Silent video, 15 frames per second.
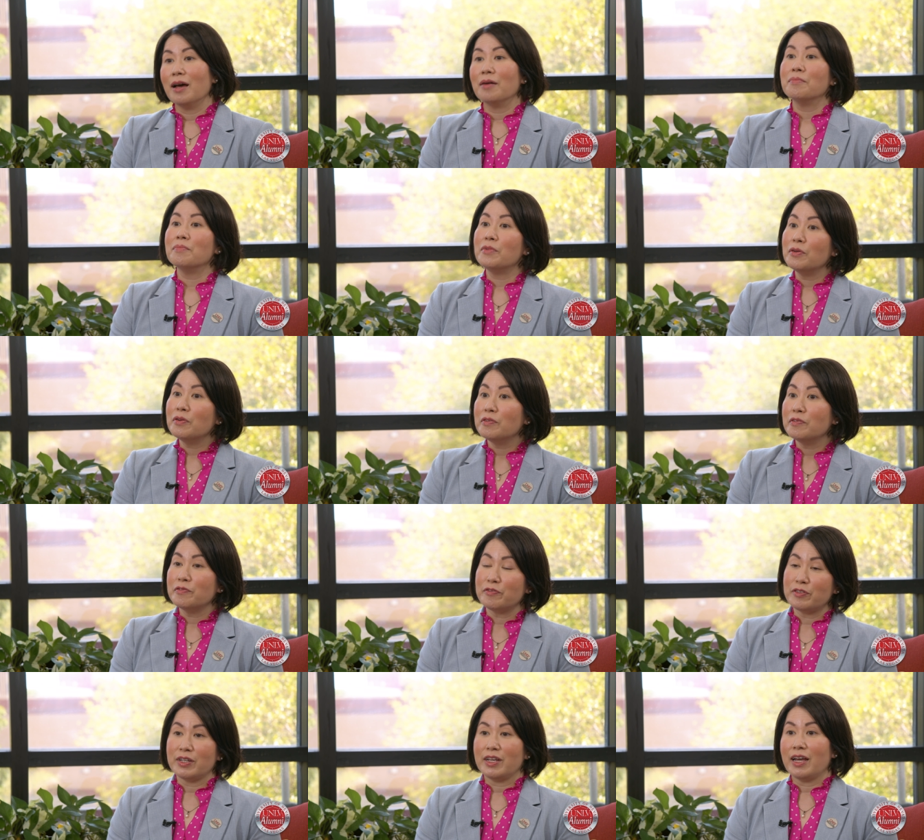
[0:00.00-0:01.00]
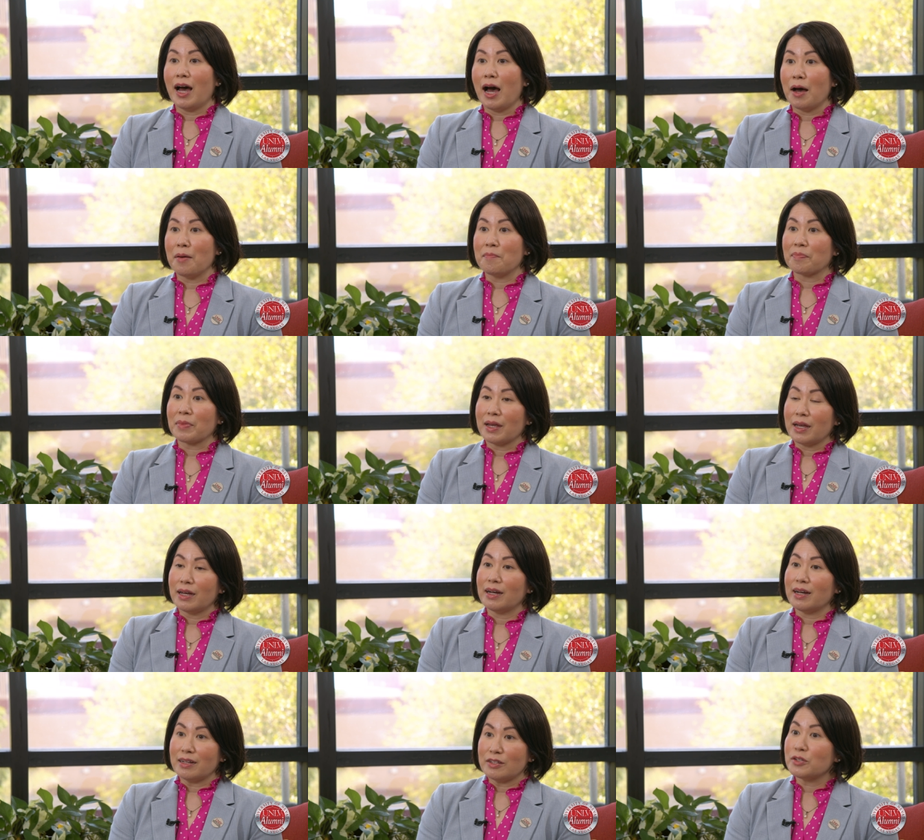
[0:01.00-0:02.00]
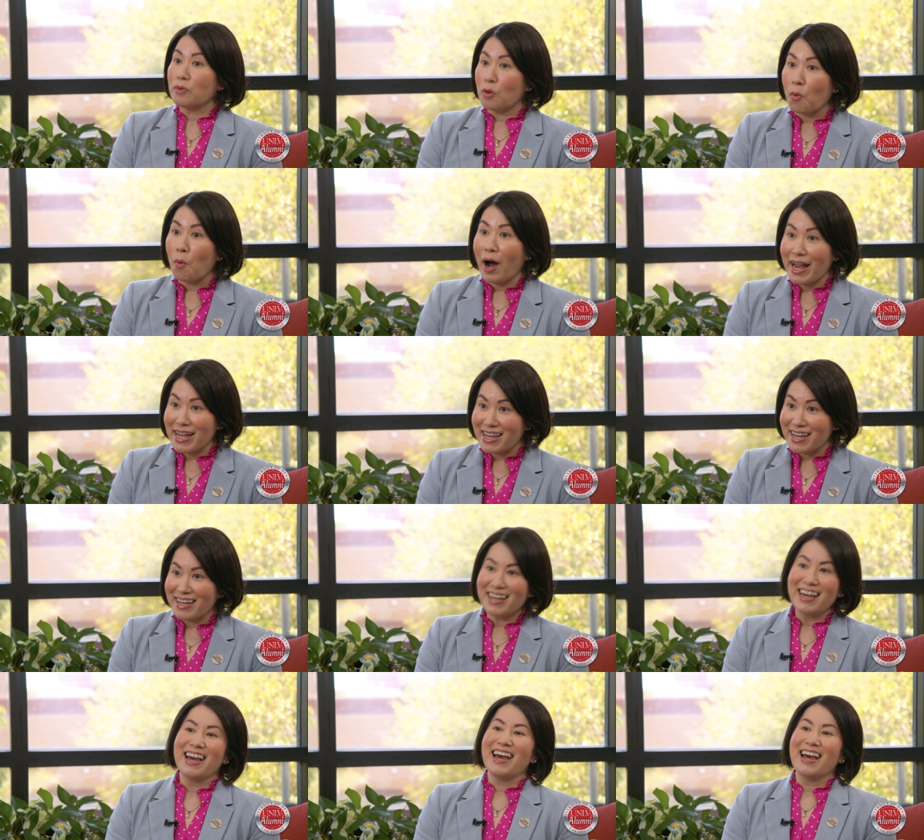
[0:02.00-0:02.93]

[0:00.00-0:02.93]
moved um, uh, to Hawaii,